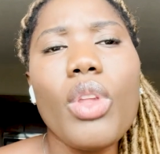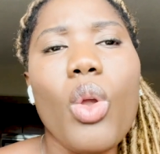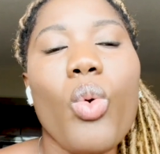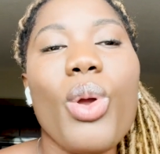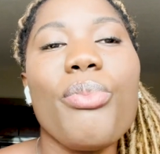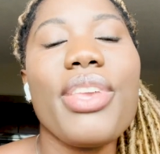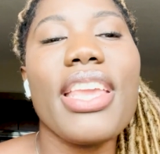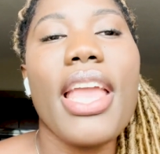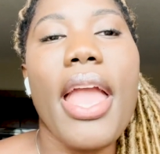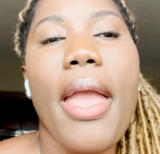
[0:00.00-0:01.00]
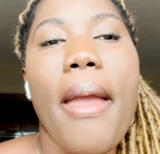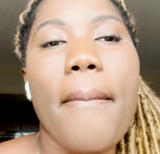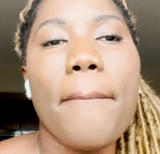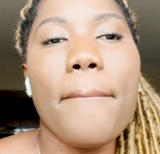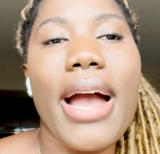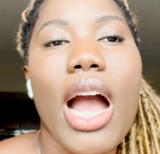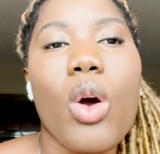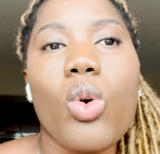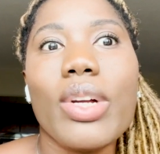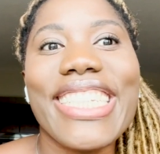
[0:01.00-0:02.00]
will be
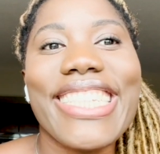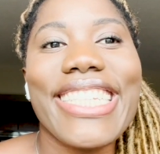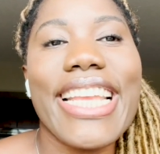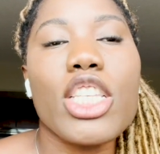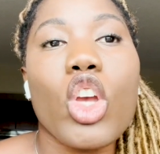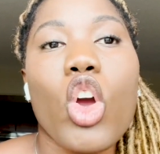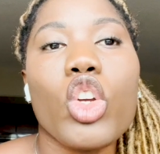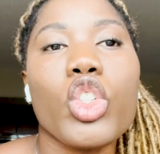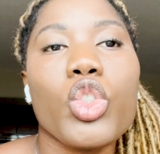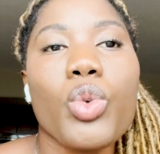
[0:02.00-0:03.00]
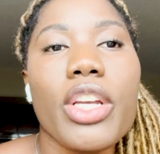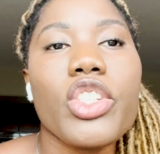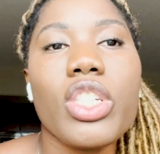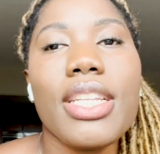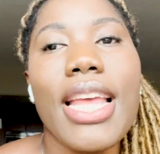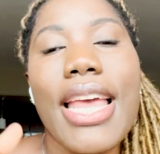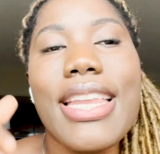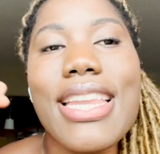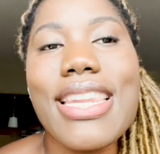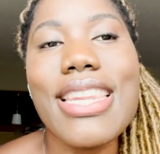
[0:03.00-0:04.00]
about this construction,
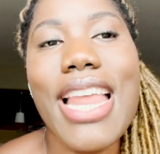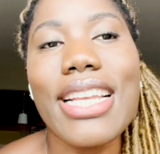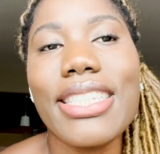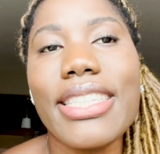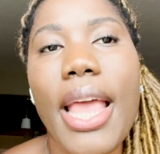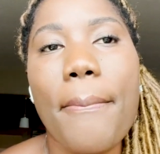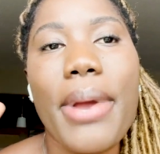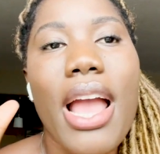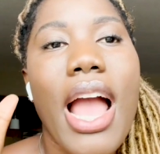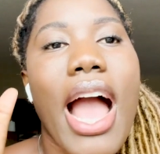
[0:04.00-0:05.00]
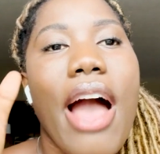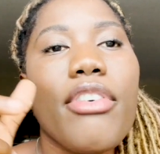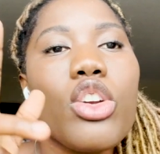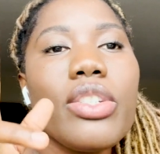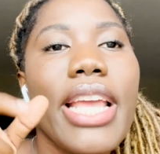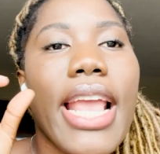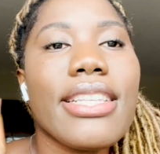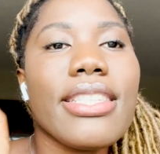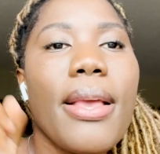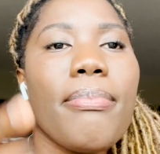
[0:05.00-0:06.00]
the next step. Have a good day.
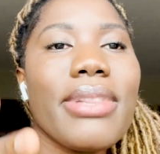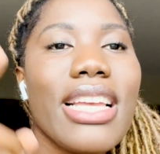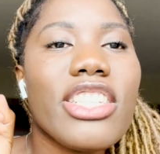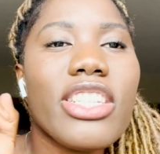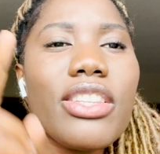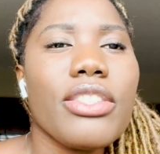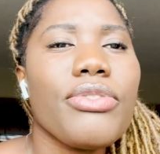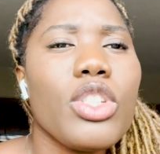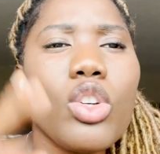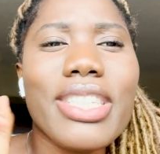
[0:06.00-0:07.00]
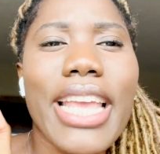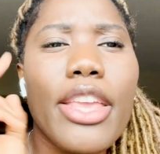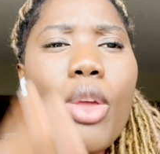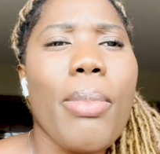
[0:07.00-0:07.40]
Stay blessed. Share this video. Thank you. Bye